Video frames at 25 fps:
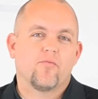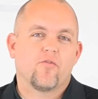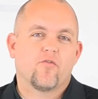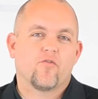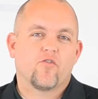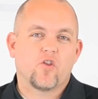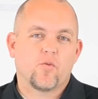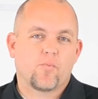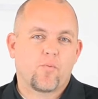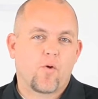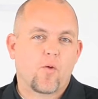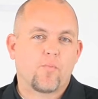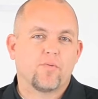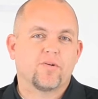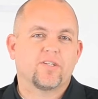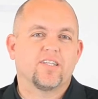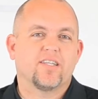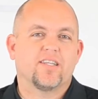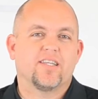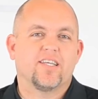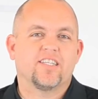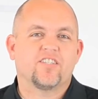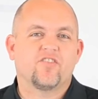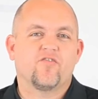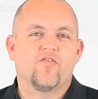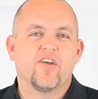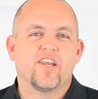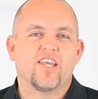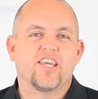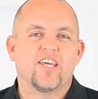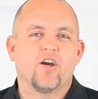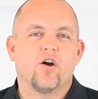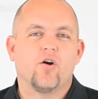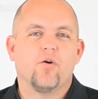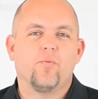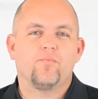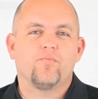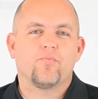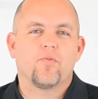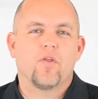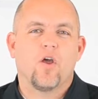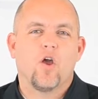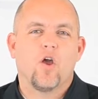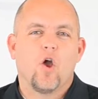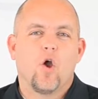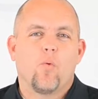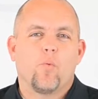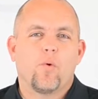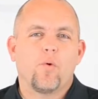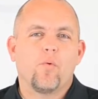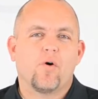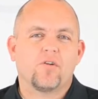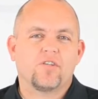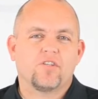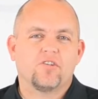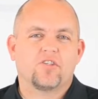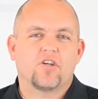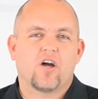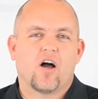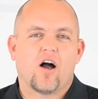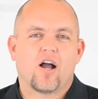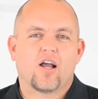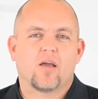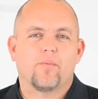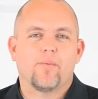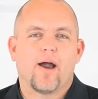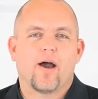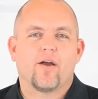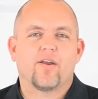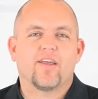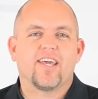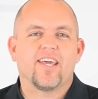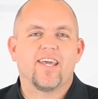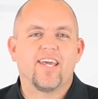For the purpose of this video, we want to talk about